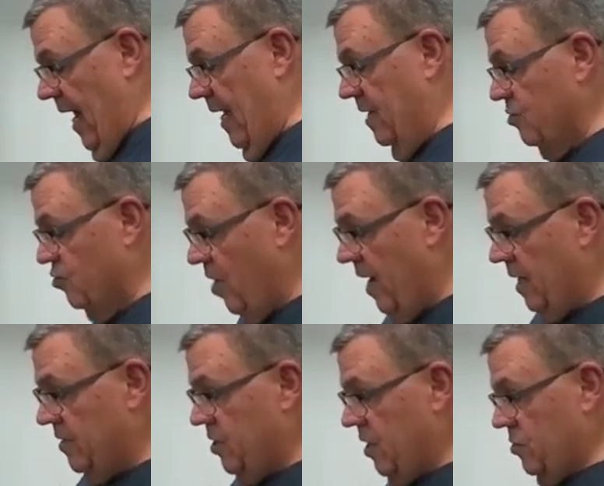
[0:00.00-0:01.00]
how he
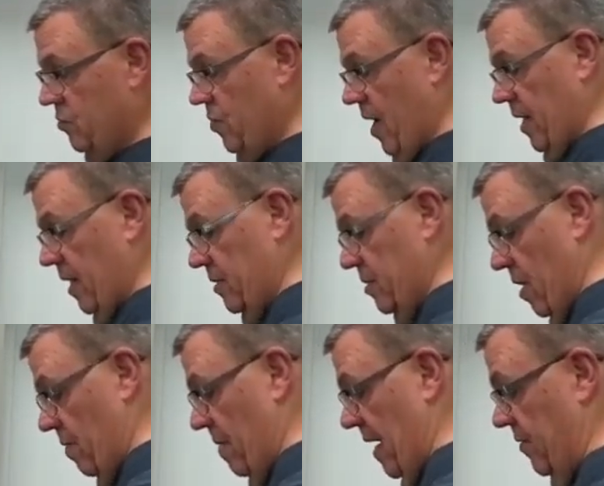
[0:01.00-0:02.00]
transitions right here. He's
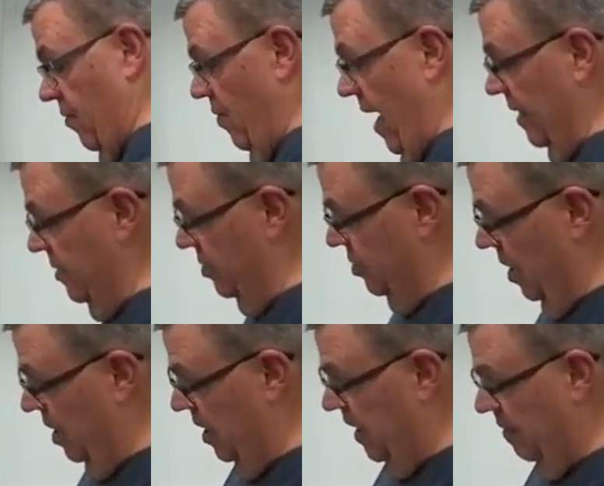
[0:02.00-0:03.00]
talking about the righteous
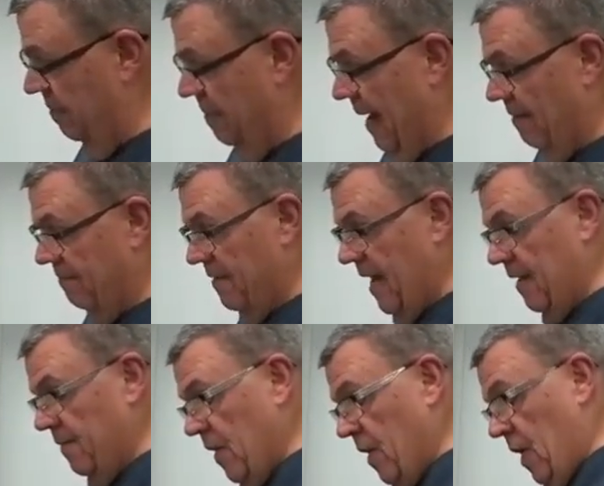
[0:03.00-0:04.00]
shall live by faith.
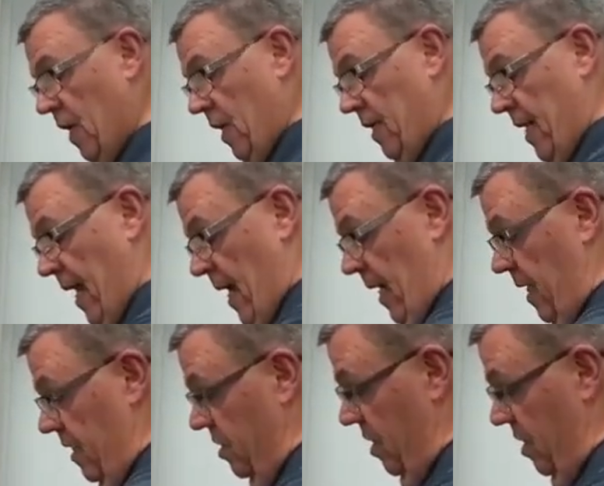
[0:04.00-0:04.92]
Now he's